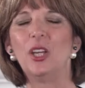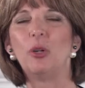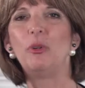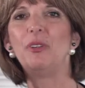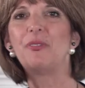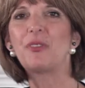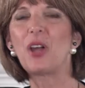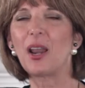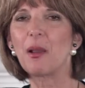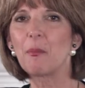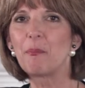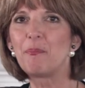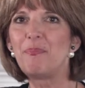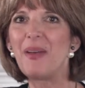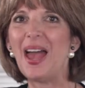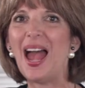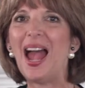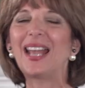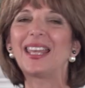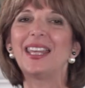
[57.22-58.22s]
We've got to
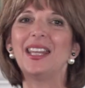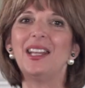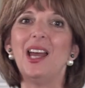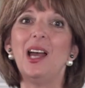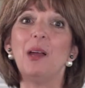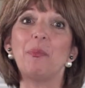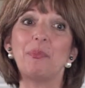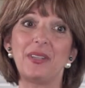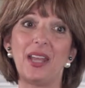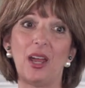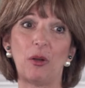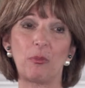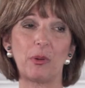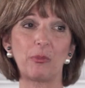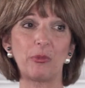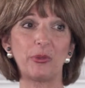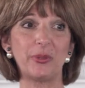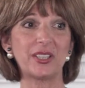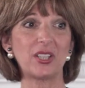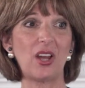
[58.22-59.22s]
back it up now.
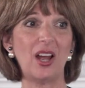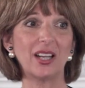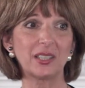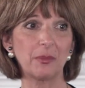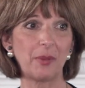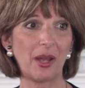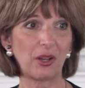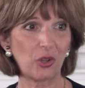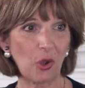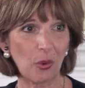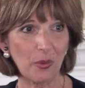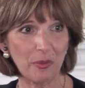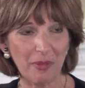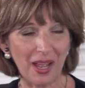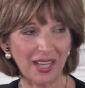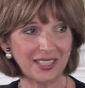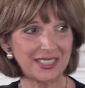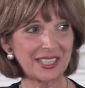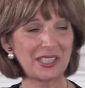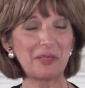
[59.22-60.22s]
Remember, we talked about going
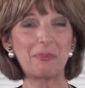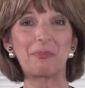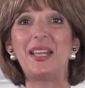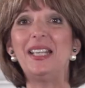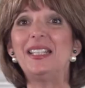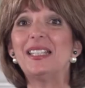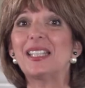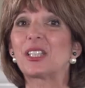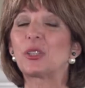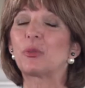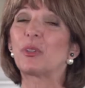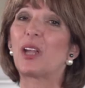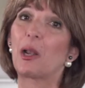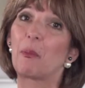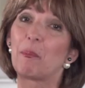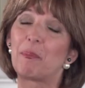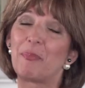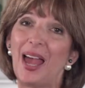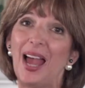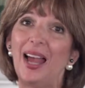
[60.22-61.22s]
back to the basics. We've got
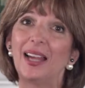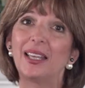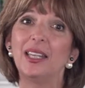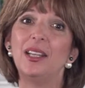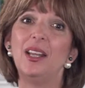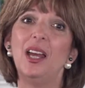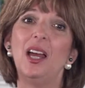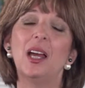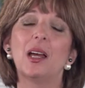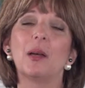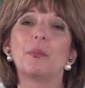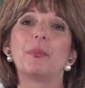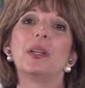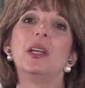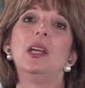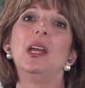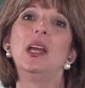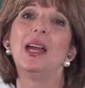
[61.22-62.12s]
to back it up.